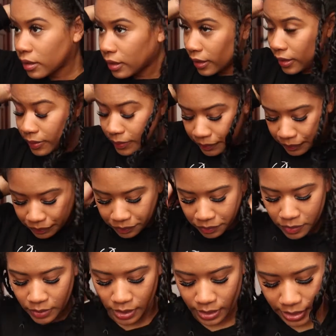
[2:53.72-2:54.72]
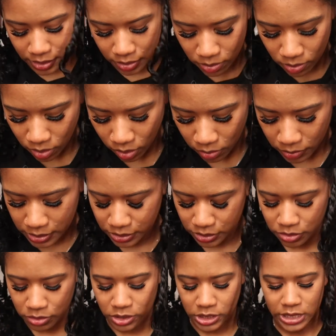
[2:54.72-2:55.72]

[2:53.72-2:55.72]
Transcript: Okay. And I don't always use